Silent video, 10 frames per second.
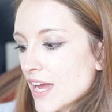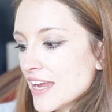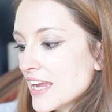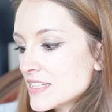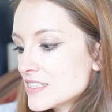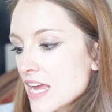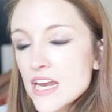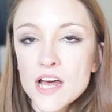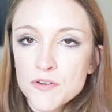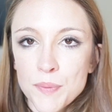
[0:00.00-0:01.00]
can't say
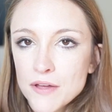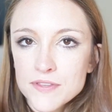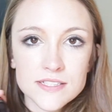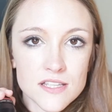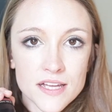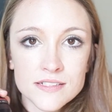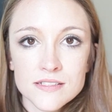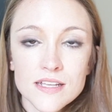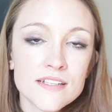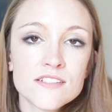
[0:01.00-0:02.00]
enough about this
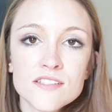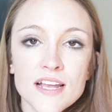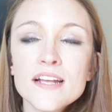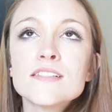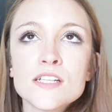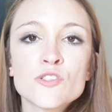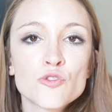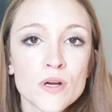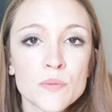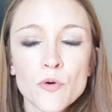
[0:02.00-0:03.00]
lens. It's
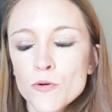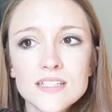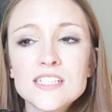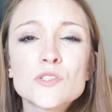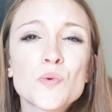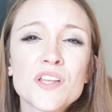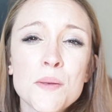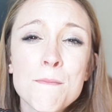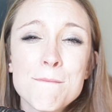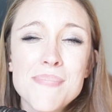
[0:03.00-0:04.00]
incredible. This is where
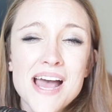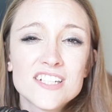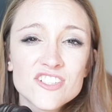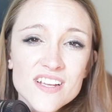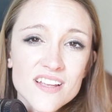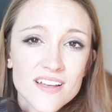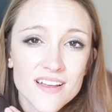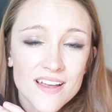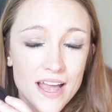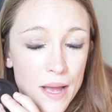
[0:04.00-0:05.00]
the magic
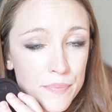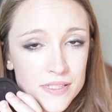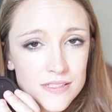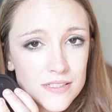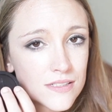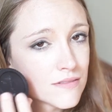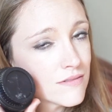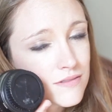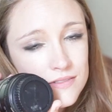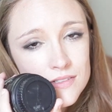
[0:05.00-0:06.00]
happens.
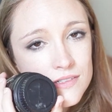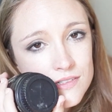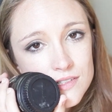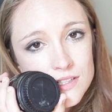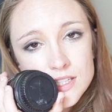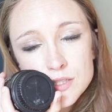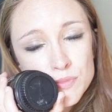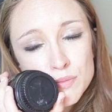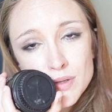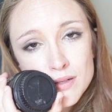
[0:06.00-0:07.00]
There's
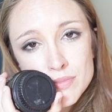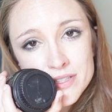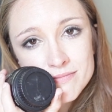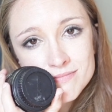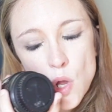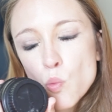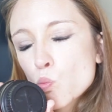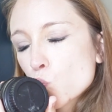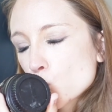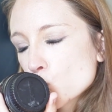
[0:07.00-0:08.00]
my baby.
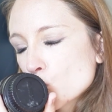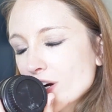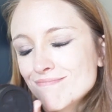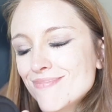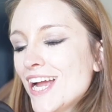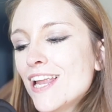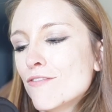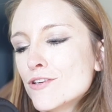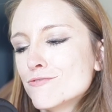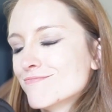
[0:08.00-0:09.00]
I
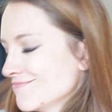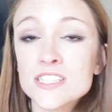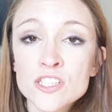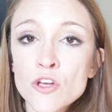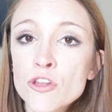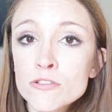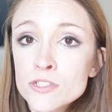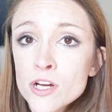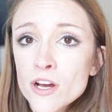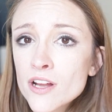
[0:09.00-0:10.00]
love you. So those
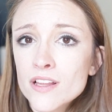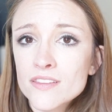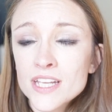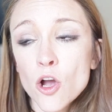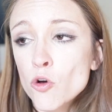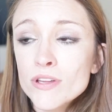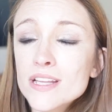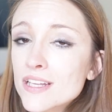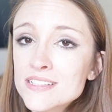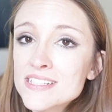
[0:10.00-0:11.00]
are the only
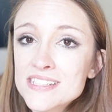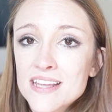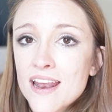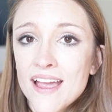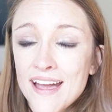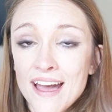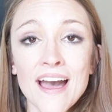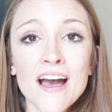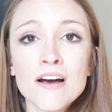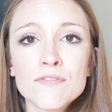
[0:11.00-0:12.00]
lenses that I
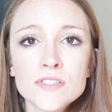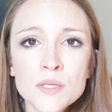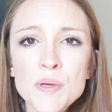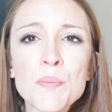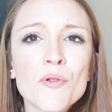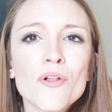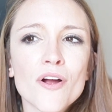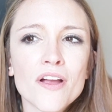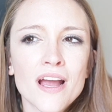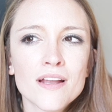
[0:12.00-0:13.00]
have. Some people
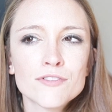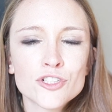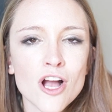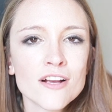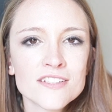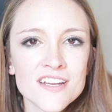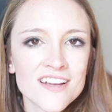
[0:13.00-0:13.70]
are kind of shocked